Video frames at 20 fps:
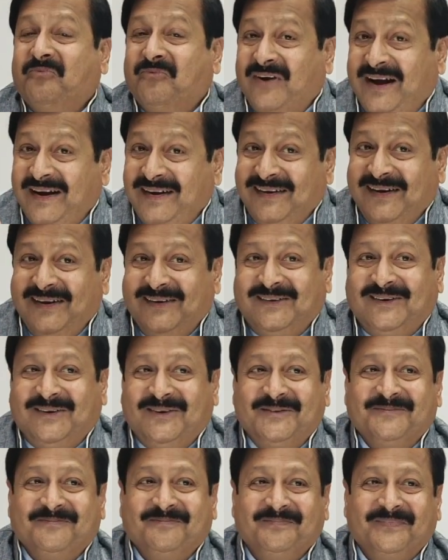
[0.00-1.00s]
Find it.
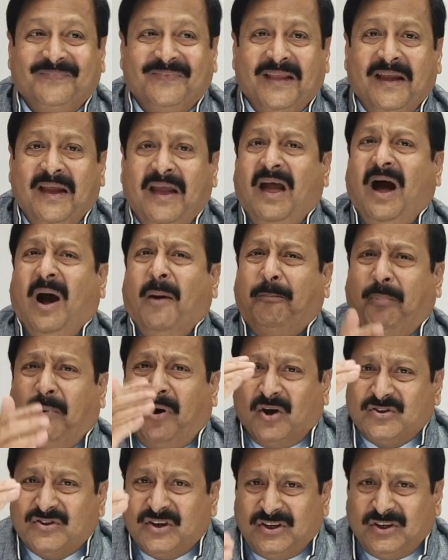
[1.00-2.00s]
A
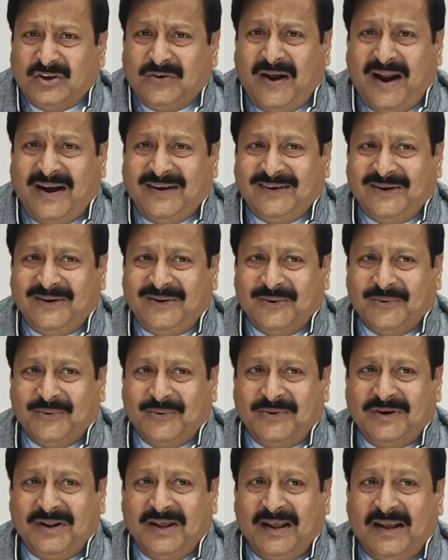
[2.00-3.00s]
positive
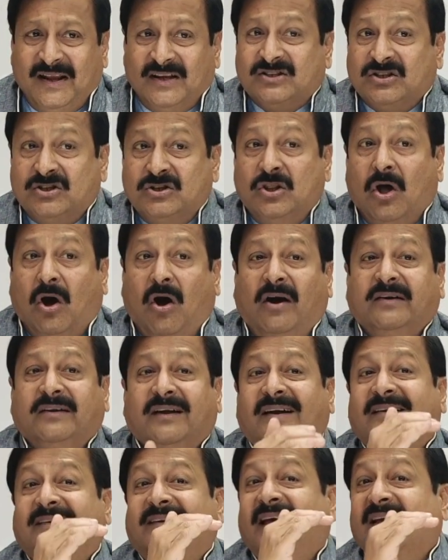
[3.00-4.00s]
attitude is
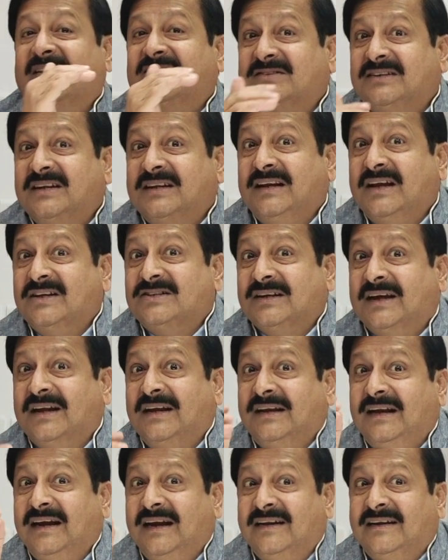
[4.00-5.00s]
not a
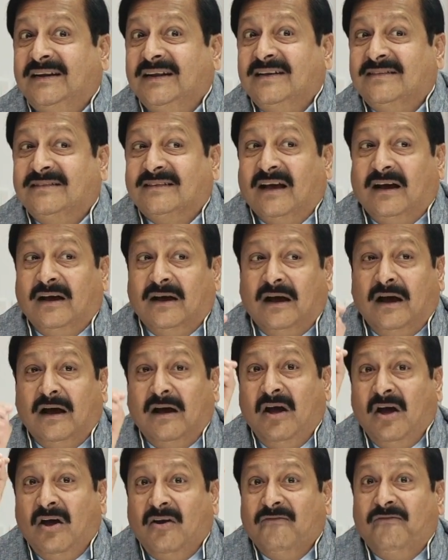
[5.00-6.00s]
destination, it is
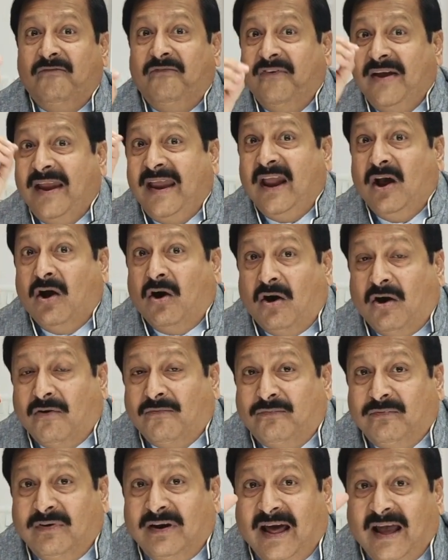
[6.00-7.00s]
a way
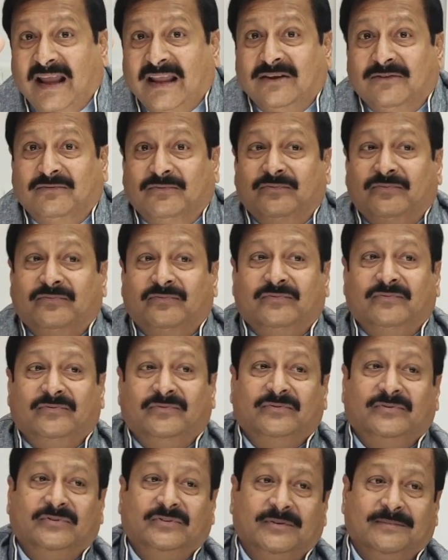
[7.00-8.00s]
of life.
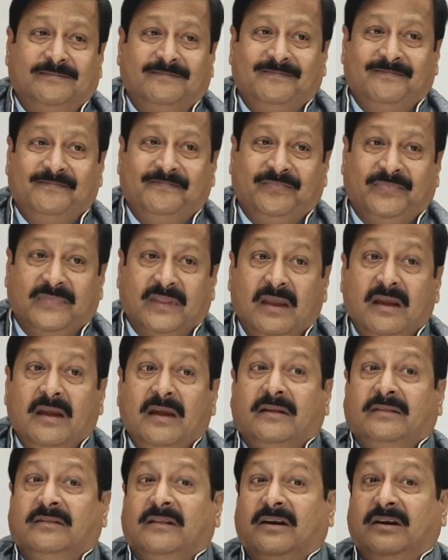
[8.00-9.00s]

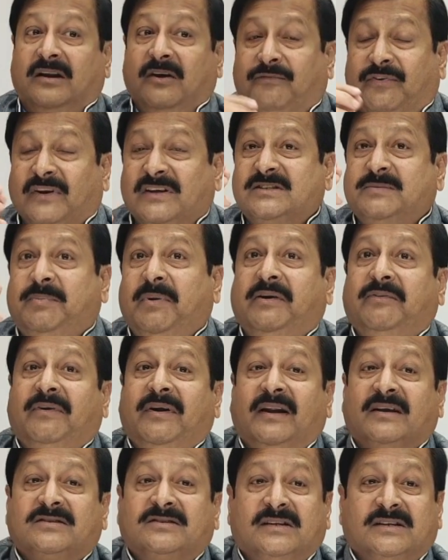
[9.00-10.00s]
The difference
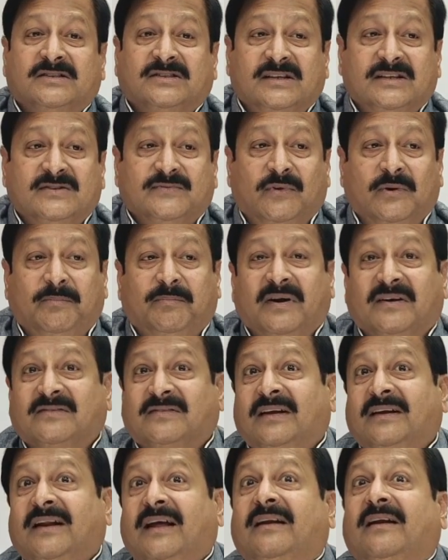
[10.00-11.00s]
between a successful
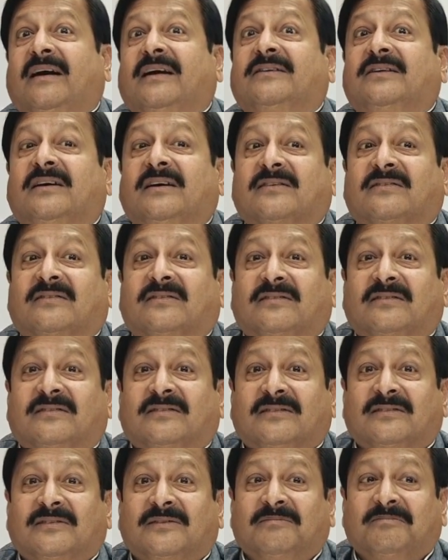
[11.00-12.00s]
person and
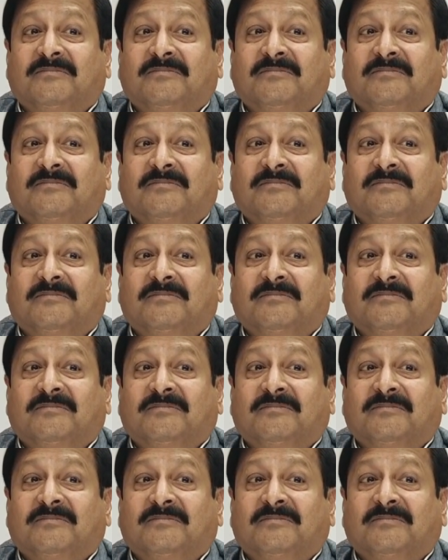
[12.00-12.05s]
others